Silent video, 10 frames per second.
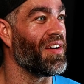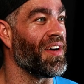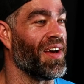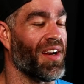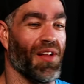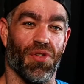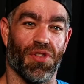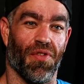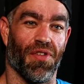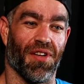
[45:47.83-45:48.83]
And I looked
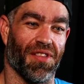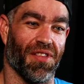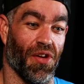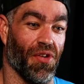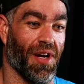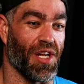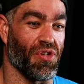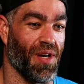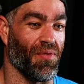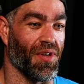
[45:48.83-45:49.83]
over at the other guy
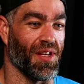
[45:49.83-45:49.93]
training with